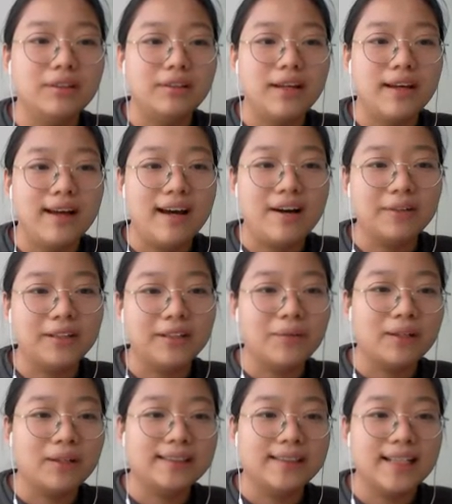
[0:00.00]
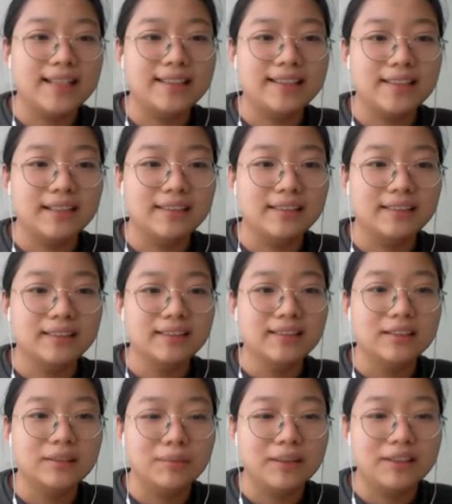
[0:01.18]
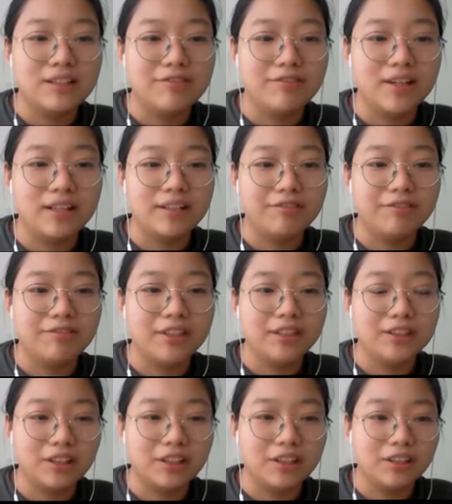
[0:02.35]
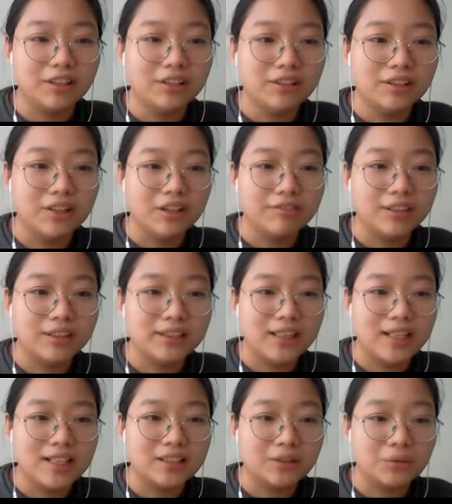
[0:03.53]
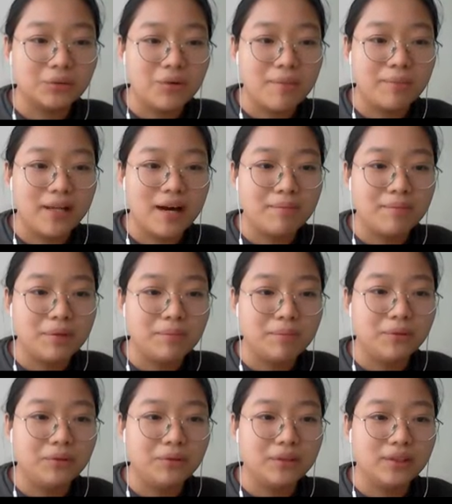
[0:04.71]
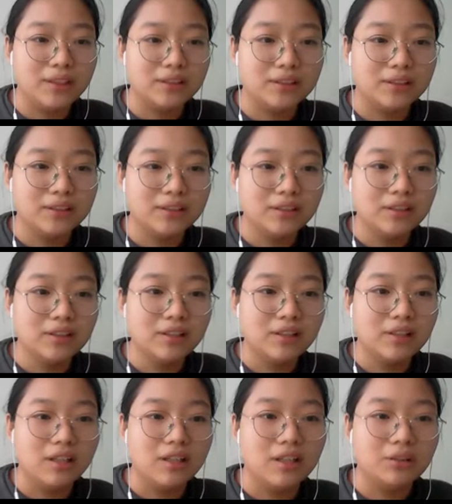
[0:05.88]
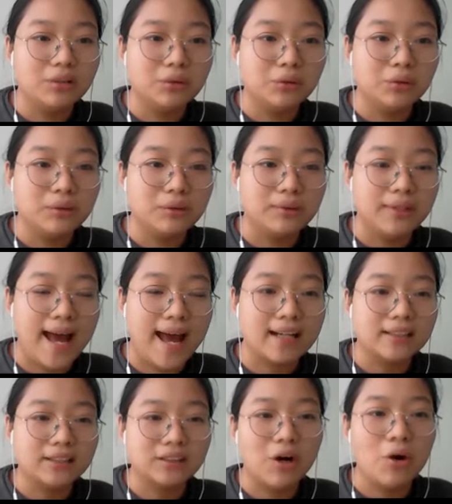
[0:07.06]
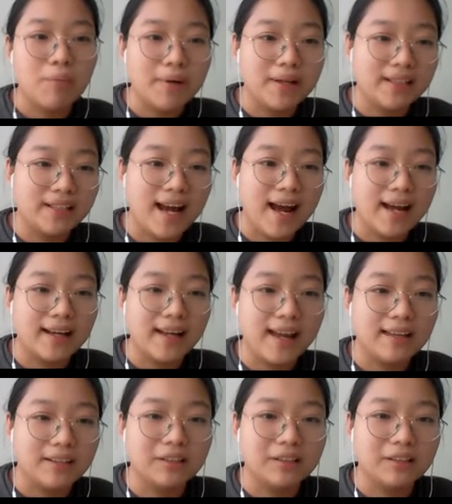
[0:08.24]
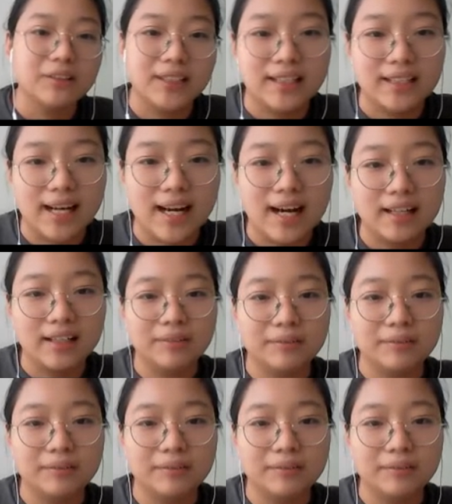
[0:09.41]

they will set some specific feature of the things wrapped up between this two tags, open tag and closing tag.